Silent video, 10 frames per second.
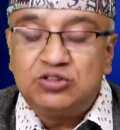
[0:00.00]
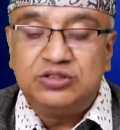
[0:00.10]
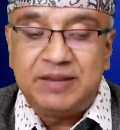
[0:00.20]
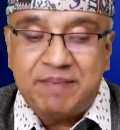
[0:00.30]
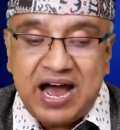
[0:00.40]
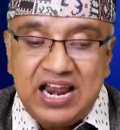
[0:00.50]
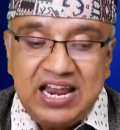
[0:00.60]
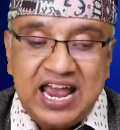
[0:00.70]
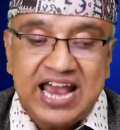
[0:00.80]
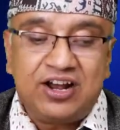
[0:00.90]
Nepal
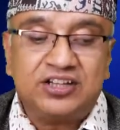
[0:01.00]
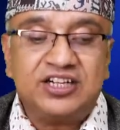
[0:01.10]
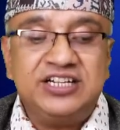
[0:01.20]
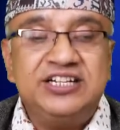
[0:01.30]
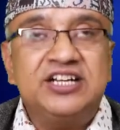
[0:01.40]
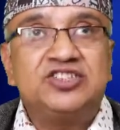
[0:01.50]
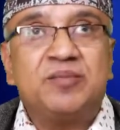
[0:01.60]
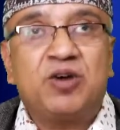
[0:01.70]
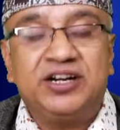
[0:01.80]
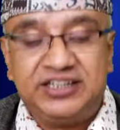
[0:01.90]
and other Indian
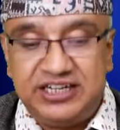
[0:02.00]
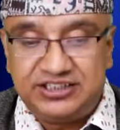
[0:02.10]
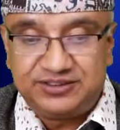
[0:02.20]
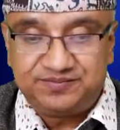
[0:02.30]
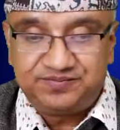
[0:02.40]
subcontinents.